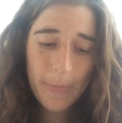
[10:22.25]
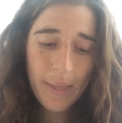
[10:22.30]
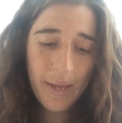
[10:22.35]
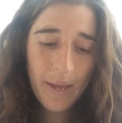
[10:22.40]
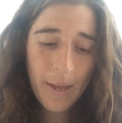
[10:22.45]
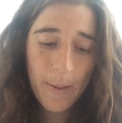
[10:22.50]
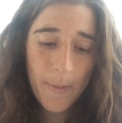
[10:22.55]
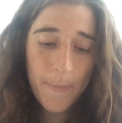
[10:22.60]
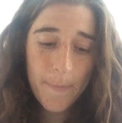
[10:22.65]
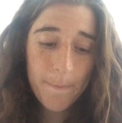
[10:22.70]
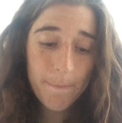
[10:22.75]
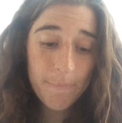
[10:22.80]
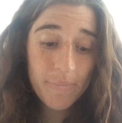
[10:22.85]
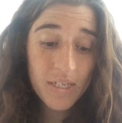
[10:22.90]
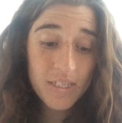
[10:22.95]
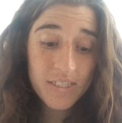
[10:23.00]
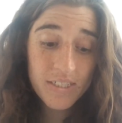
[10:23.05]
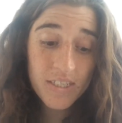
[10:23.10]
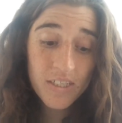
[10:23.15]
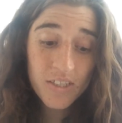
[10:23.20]

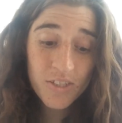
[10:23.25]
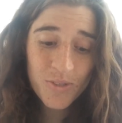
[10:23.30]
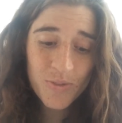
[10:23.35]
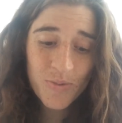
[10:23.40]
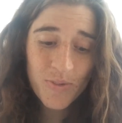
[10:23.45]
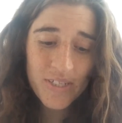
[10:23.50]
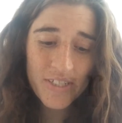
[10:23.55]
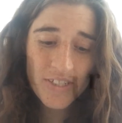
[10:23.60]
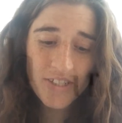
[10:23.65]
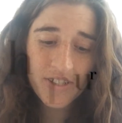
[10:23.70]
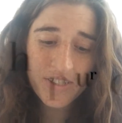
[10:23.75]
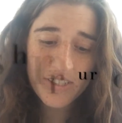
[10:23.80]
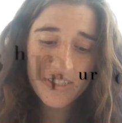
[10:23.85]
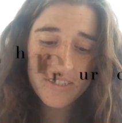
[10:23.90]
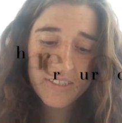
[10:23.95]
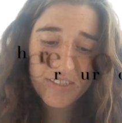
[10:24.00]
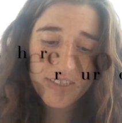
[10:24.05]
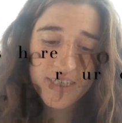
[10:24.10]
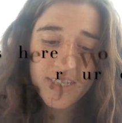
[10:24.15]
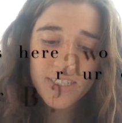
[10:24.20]
The sixth question
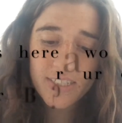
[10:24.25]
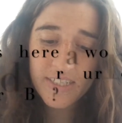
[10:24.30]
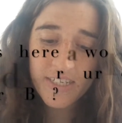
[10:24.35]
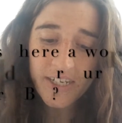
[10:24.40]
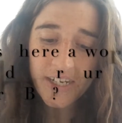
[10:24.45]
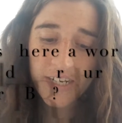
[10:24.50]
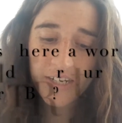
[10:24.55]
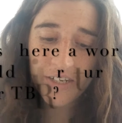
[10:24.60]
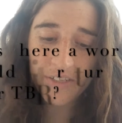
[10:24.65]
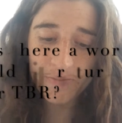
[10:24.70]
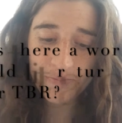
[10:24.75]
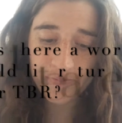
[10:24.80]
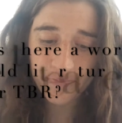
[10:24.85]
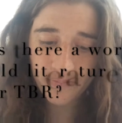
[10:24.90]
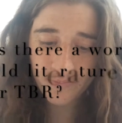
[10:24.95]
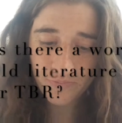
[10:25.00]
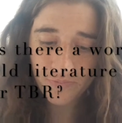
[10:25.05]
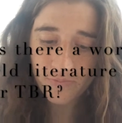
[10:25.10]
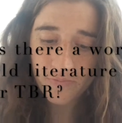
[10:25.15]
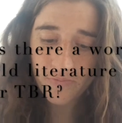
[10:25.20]
is there
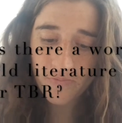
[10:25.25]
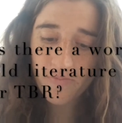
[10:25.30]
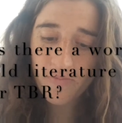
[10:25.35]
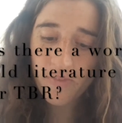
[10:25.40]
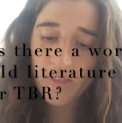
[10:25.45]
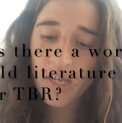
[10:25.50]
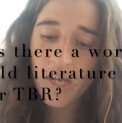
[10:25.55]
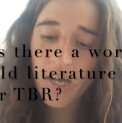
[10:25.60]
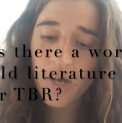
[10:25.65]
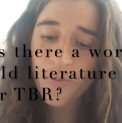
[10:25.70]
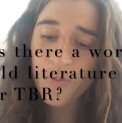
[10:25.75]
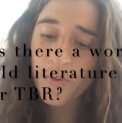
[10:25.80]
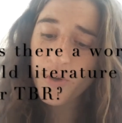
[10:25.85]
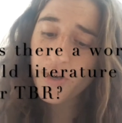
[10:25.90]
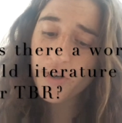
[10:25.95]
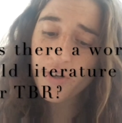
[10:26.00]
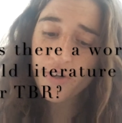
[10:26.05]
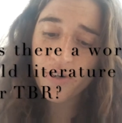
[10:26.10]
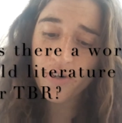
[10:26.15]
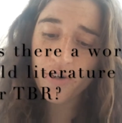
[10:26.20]
a
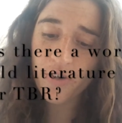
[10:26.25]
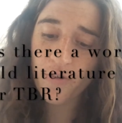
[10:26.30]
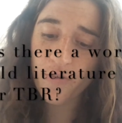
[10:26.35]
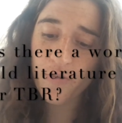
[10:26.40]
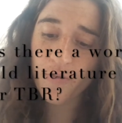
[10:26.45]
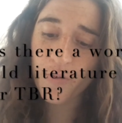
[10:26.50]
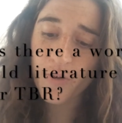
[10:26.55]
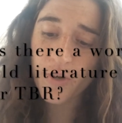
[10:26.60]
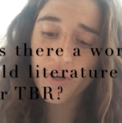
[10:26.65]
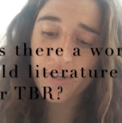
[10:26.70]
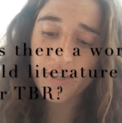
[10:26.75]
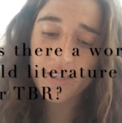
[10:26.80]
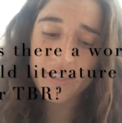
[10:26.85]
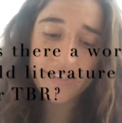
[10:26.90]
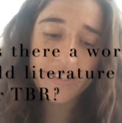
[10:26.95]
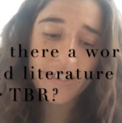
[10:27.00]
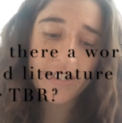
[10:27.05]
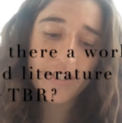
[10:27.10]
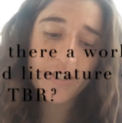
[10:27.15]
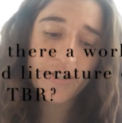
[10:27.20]
work of world
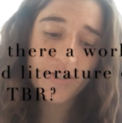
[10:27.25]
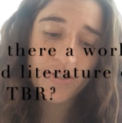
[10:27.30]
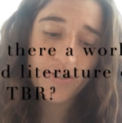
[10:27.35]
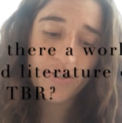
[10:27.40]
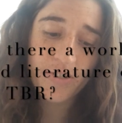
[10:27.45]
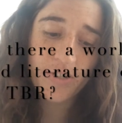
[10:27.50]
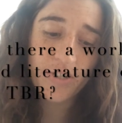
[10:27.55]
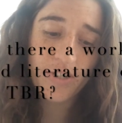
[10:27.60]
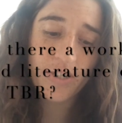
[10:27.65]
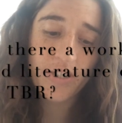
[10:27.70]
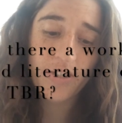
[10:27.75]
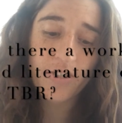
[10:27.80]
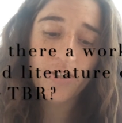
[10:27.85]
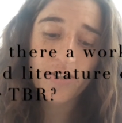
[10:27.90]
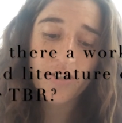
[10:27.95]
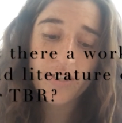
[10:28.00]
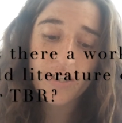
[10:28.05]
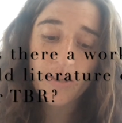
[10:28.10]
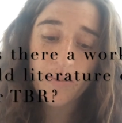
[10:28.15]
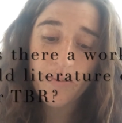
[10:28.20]
literature in
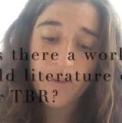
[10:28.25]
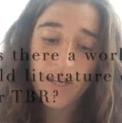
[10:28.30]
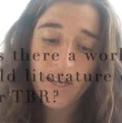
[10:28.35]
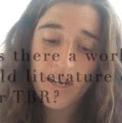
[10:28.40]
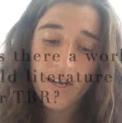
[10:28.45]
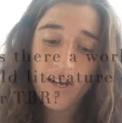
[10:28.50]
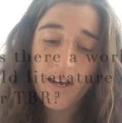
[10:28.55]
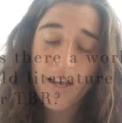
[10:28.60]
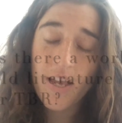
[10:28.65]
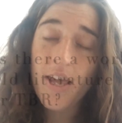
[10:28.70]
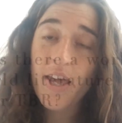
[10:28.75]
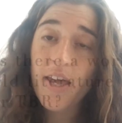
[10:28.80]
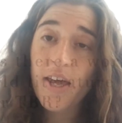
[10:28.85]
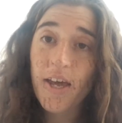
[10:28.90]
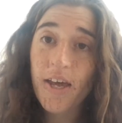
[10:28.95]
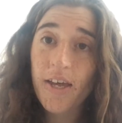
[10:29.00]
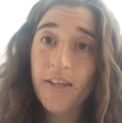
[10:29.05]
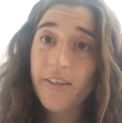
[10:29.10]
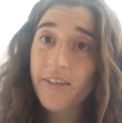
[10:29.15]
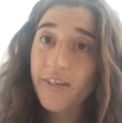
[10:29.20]
your TBR?
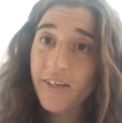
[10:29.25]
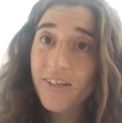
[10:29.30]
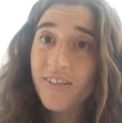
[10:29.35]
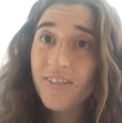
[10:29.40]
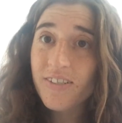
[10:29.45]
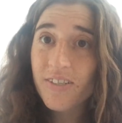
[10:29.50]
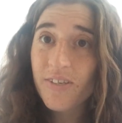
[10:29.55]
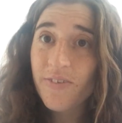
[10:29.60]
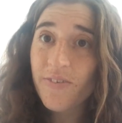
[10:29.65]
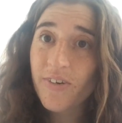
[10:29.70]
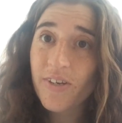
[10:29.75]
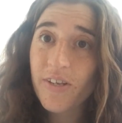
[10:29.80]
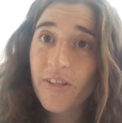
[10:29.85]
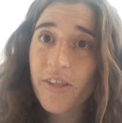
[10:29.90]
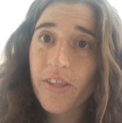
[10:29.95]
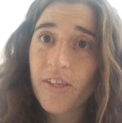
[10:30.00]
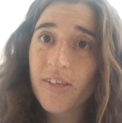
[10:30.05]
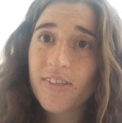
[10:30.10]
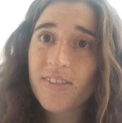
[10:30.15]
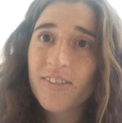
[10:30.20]
And there are several
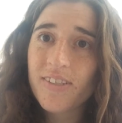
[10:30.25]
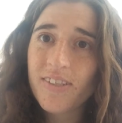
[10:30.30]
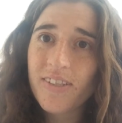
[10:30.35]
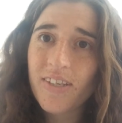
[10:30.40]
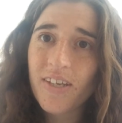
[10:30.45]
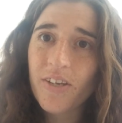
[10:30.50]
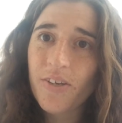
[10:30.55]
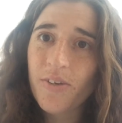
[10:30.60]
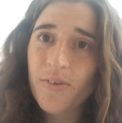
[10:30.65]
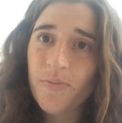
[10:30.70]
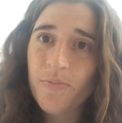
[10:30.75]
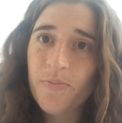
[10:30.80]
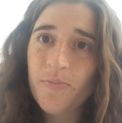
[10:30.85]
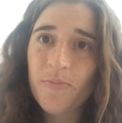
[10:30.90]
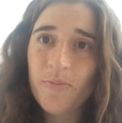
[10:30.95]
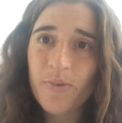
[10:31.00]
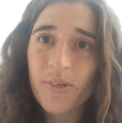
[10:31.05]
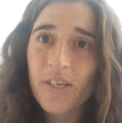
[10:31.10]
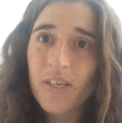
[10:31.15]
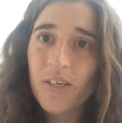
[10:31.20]
things that I'm
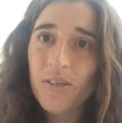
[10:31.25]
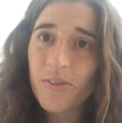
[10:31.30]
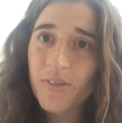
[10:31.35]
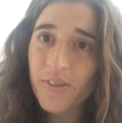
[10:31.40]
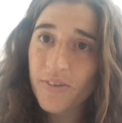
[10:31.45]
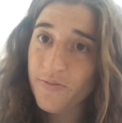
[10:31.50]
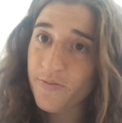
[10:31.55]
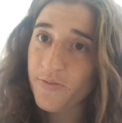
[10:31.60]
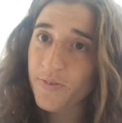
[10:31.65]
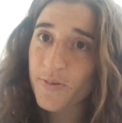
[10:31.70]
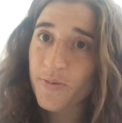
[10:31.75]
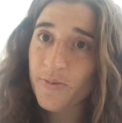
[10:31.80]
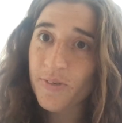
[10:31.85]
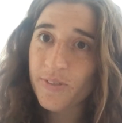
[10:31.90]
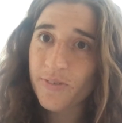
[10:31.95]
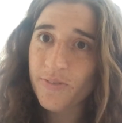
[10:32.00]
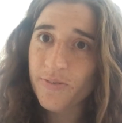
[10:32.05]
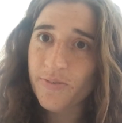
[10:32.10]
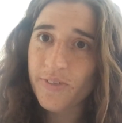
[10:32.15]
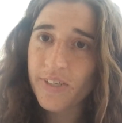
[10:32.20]
really looking
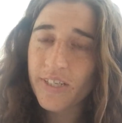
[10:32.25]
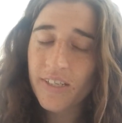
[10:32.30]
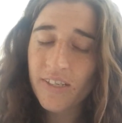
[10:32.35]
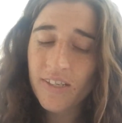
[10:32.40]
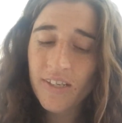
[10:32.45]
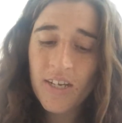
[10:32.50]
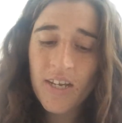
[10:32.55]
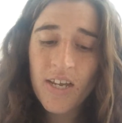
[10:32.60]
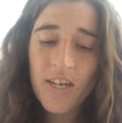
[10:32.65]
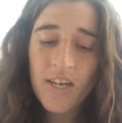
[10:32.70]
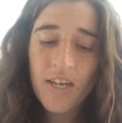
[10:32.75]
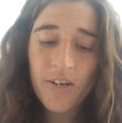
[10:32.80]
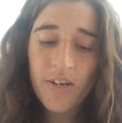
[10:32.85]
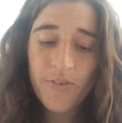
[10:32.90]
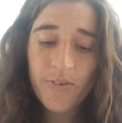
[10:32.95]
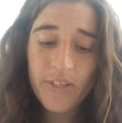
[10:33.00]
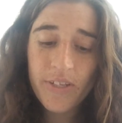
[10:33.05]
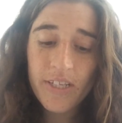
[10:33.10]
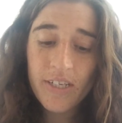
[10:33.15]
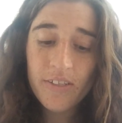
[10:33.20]
forward to
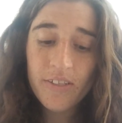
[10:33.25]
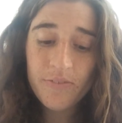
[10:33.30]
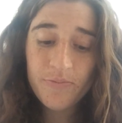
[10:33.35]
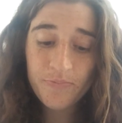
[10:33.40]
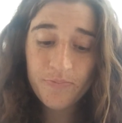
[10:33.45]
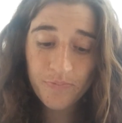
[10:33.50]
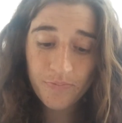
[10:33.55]
reading